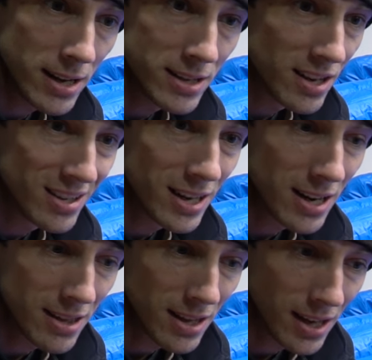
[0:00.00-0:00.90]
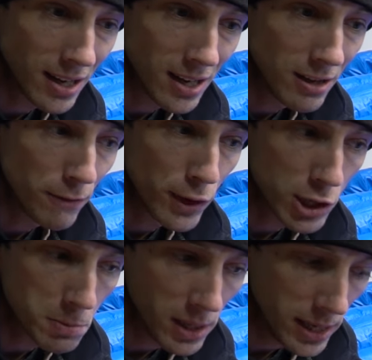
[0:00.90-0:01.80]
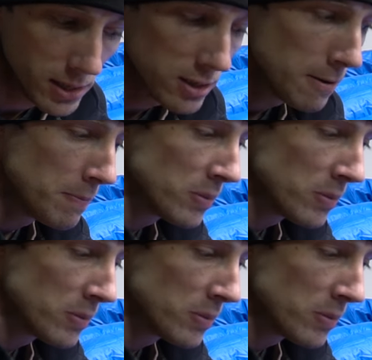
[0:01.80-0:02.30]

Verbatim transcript: it does anything in the first place.